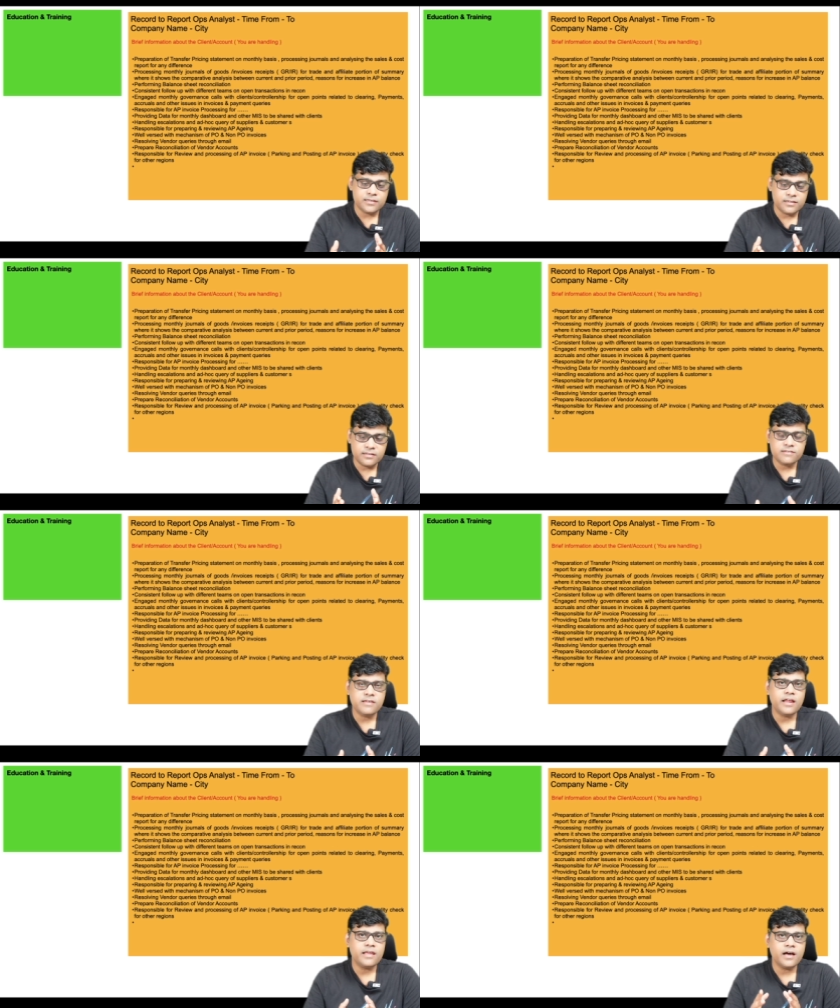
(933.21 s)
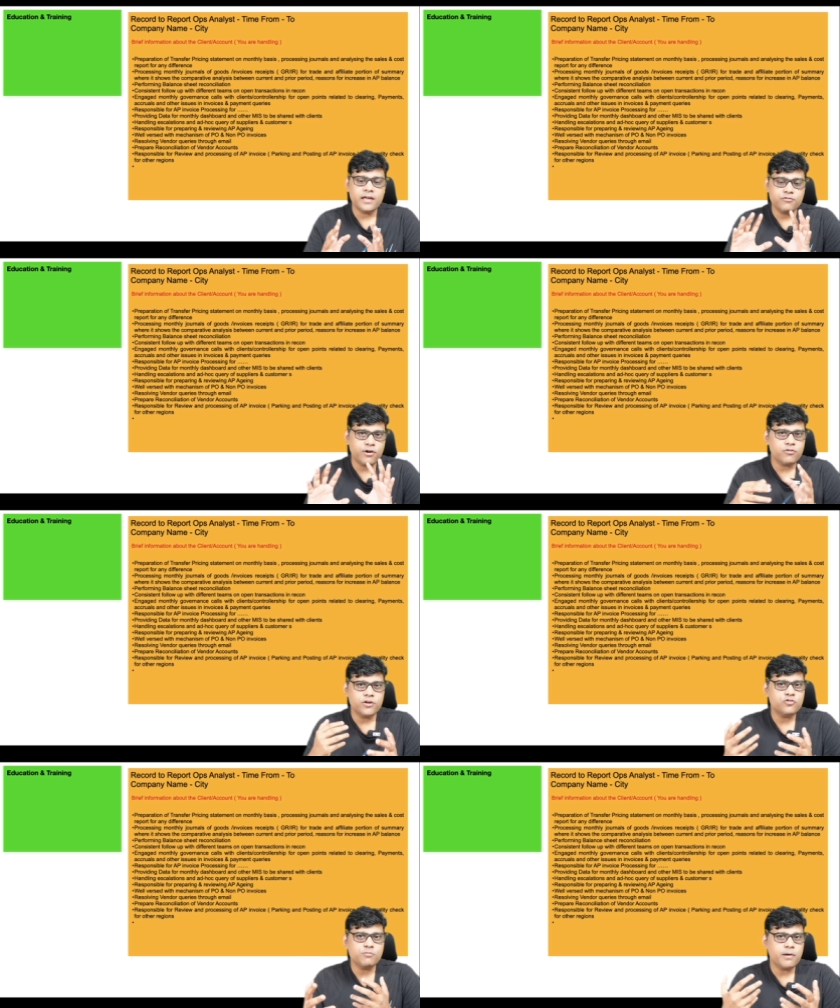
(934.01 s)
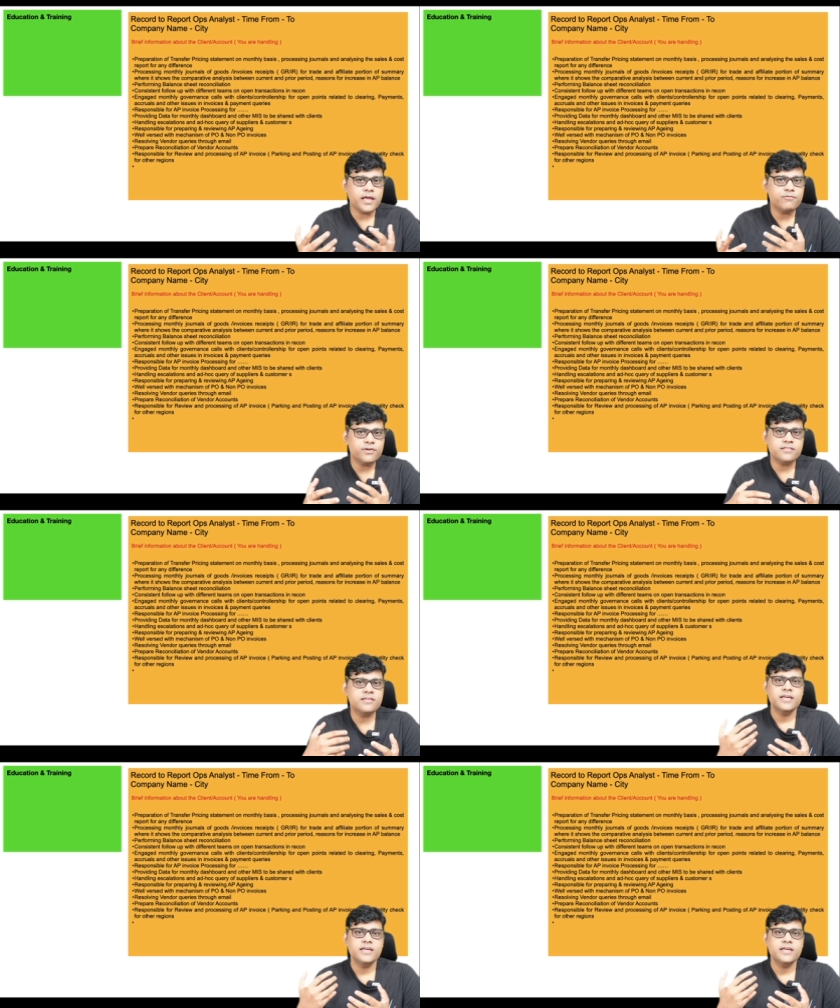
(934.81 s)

in this area, you are going to play with